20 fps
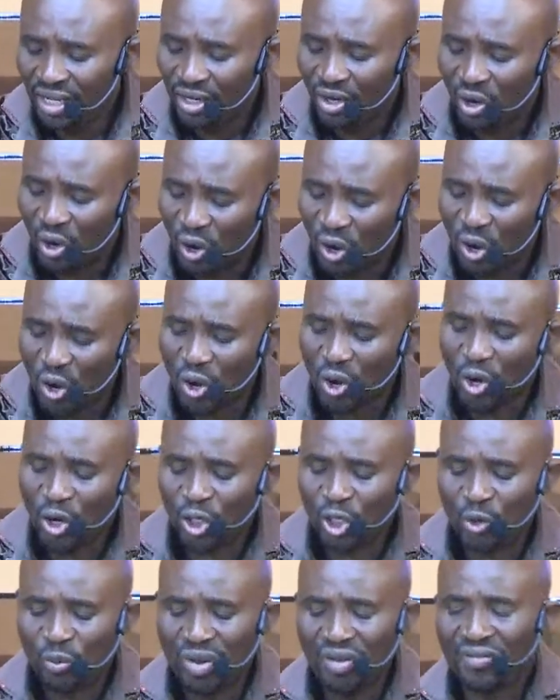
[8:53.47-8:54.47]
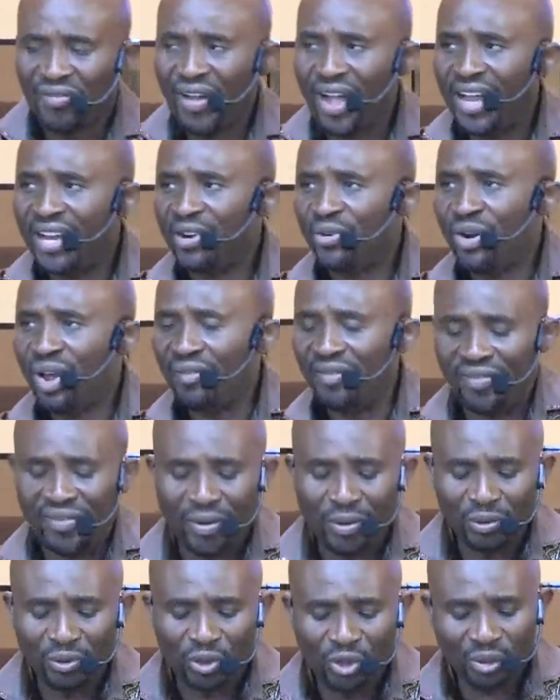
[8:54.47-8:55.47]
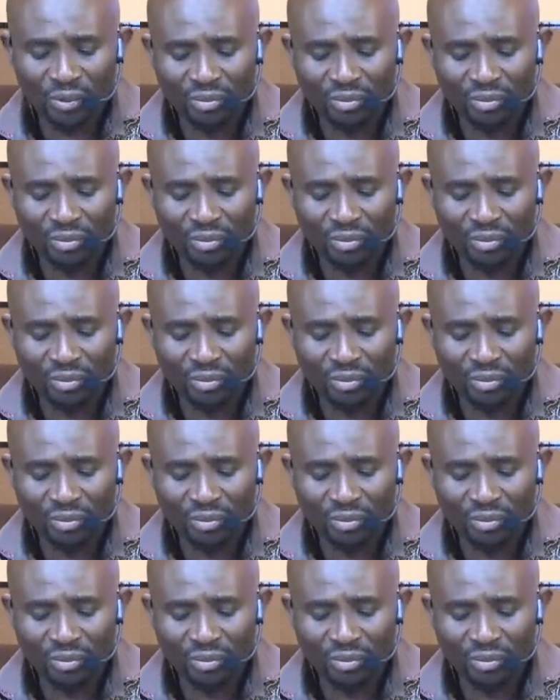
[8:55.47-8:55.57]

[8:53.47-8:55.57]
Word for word: oh, do we find refuge.